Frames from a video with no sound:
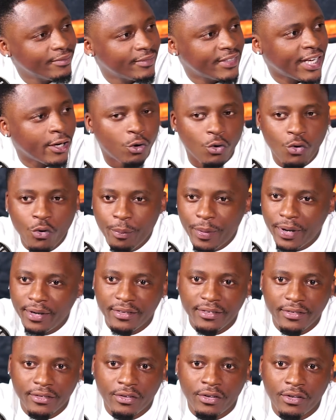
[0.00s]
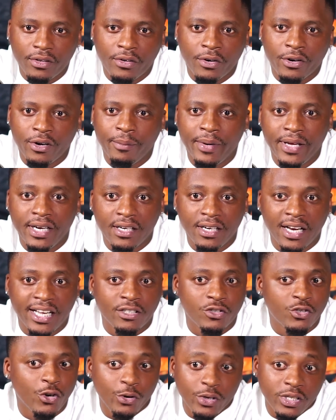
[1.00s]
They cope. Automatic. Like
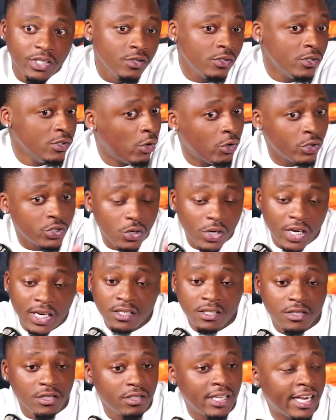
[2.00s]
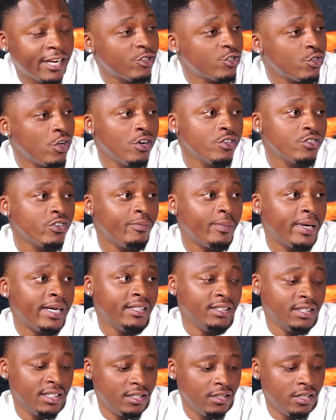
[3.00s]
Sony also has like songs of
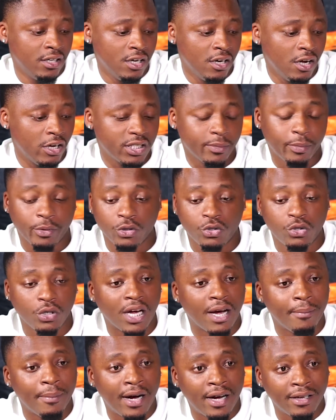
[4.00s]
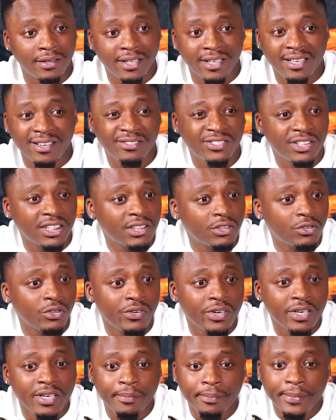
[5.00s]
mine that are supposed to come out that I've just
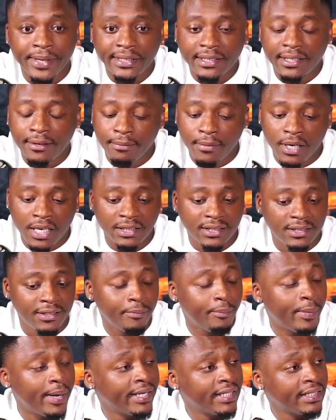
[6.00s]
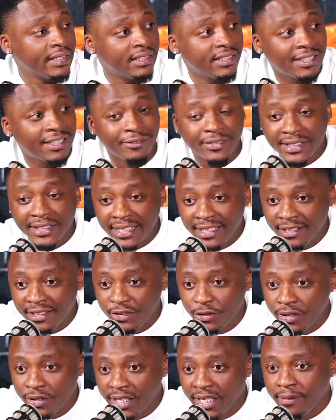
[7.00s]
already mixed and mastered, packaged, I've
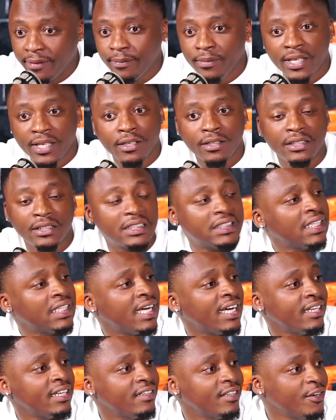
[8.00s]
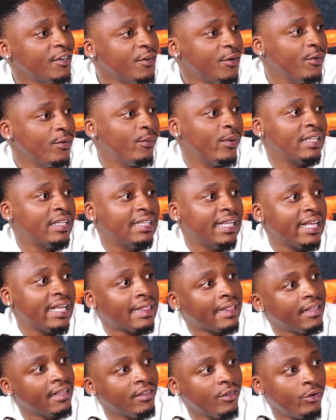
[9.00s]
sent to them. They'll decide what they
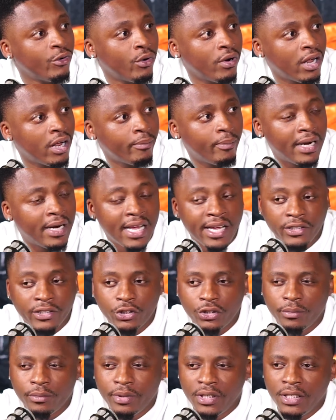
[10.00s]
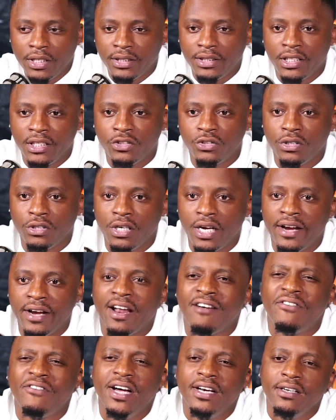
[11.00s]
think the rollout plan should be, etc. And
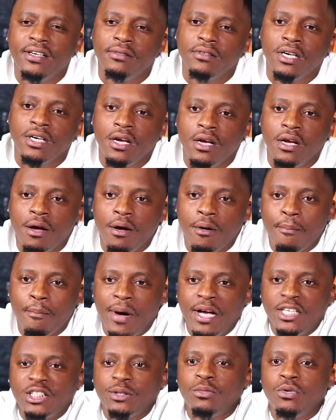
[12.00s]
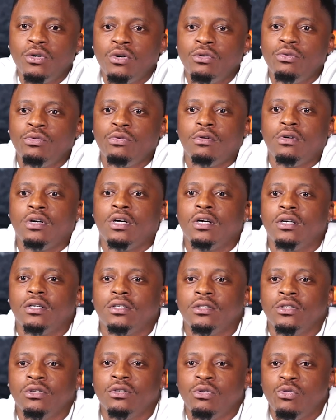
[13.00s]
I find it much more,
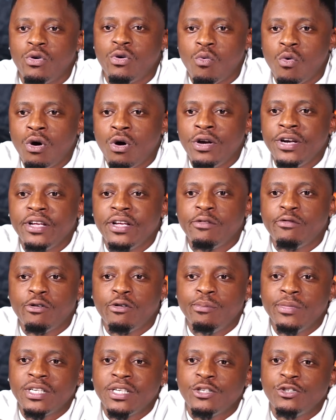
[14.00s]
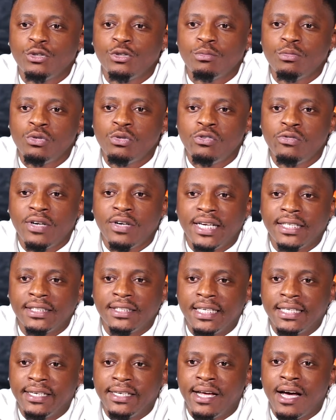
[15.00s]
rewarding for me to move like
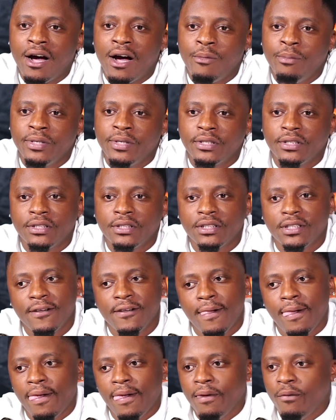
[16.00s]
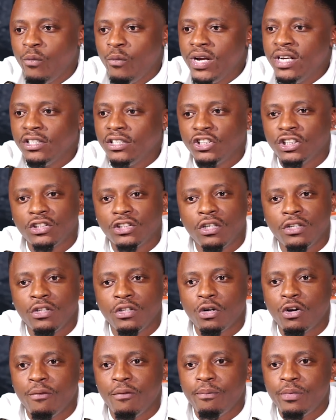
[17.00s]
that now, because when it's just on
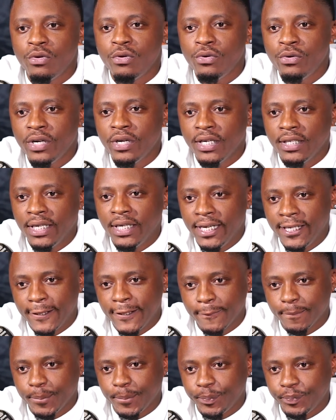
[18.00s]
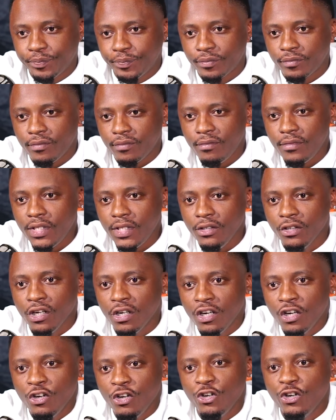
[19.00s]
the computer, like,
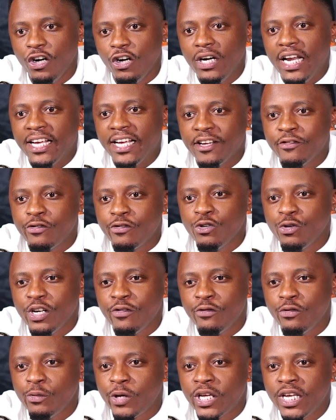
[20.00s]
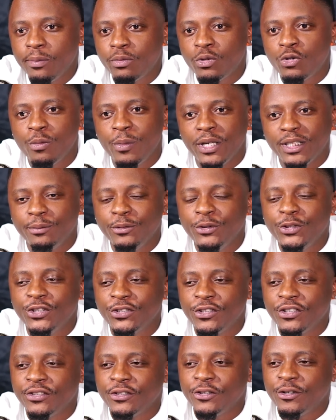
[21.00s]
like if you keep too much
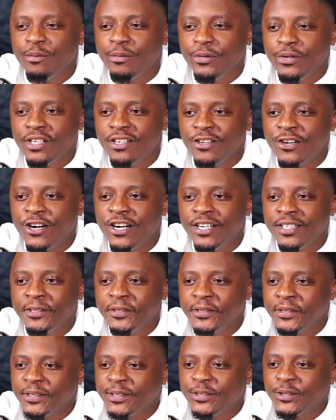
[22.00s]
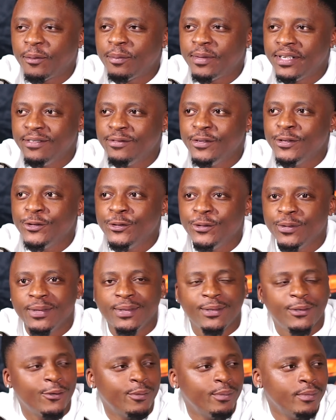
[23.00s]
music on the computer, God is gonna stop giving you
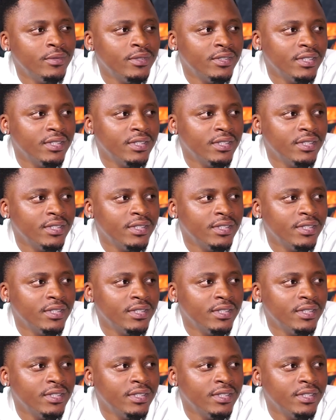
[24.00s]
this dope music.